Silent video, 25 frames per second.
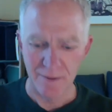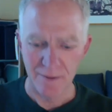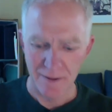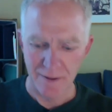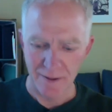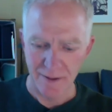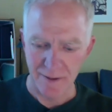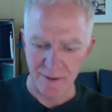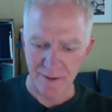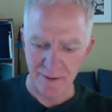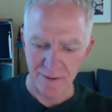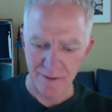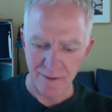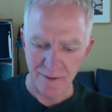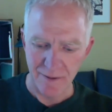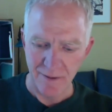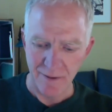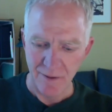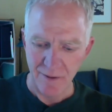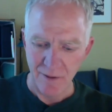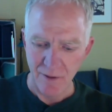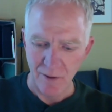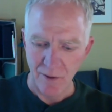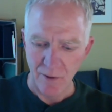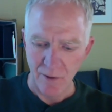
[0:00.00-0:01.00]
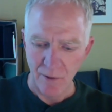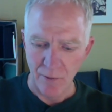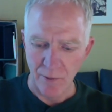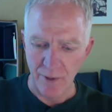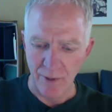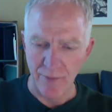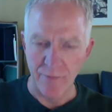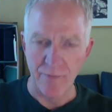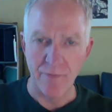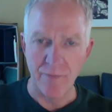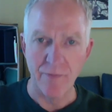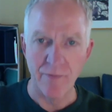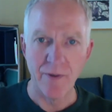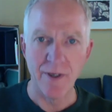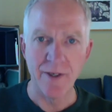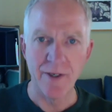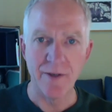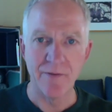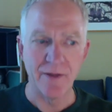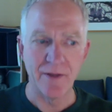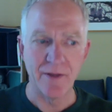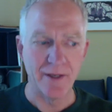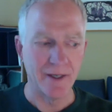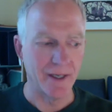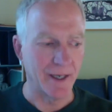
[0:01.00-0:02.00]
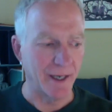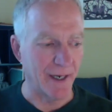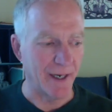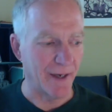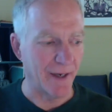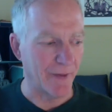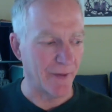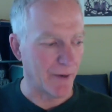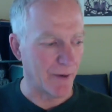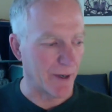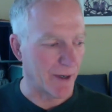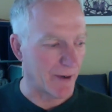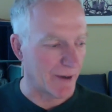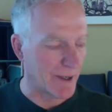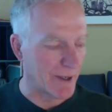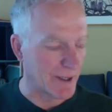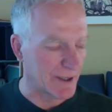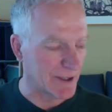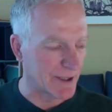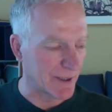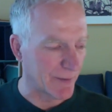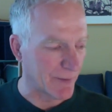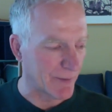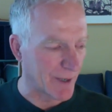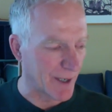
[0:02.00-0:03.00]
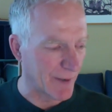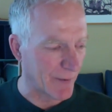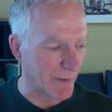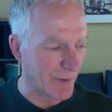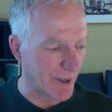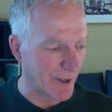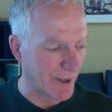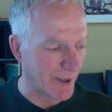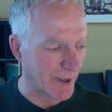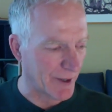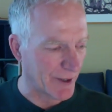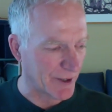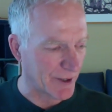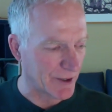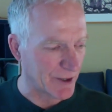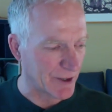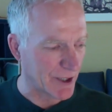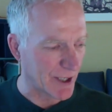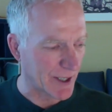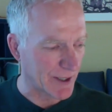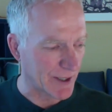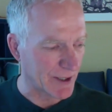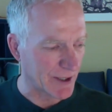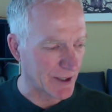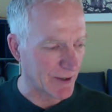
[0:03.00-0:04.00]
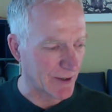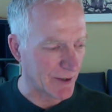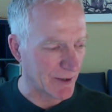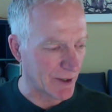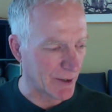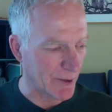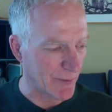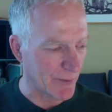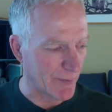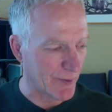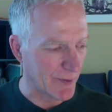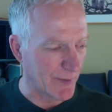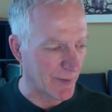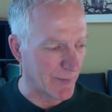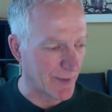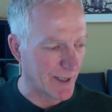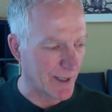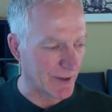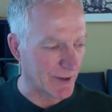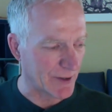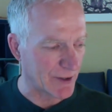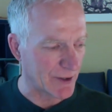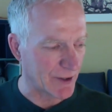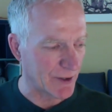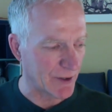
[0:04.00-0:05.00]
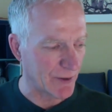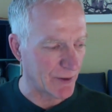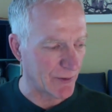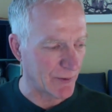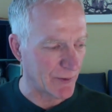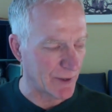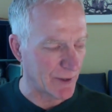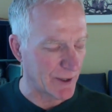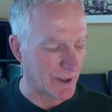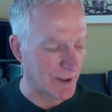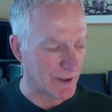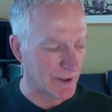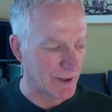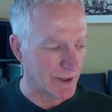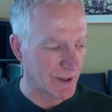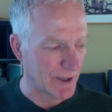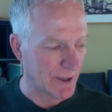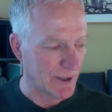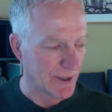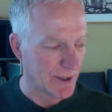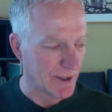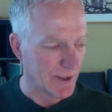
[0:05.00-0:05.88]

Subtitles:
Yeah. One of the other areas I wanted to talk to you a little bit about too was